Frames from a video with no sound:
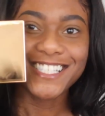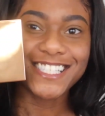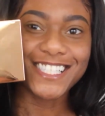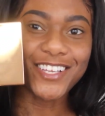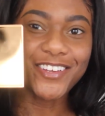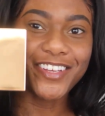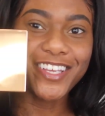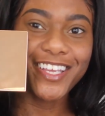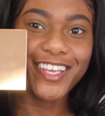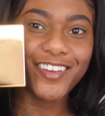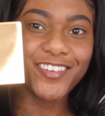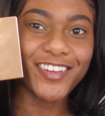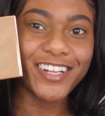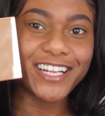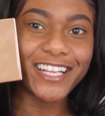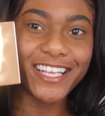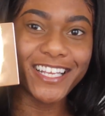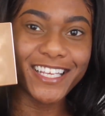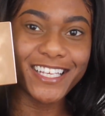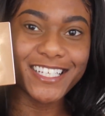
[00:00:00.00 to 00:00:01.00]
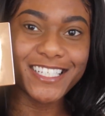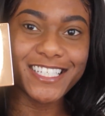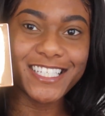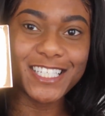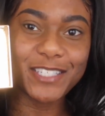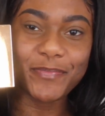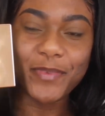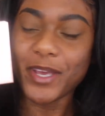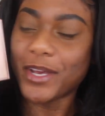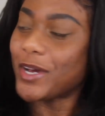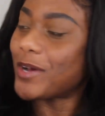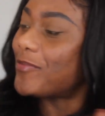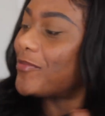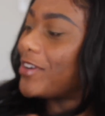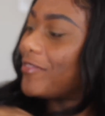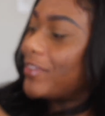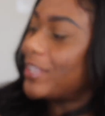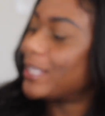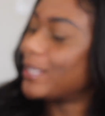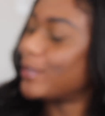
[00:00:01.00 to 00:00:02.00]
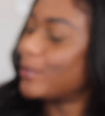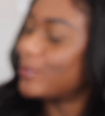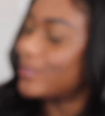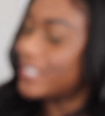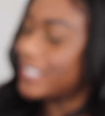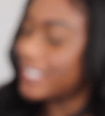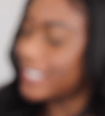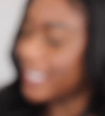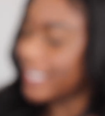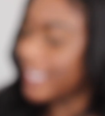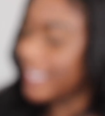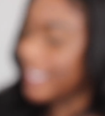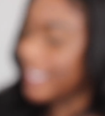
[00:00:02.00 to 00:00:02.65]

So here it is, Makeup Revolution.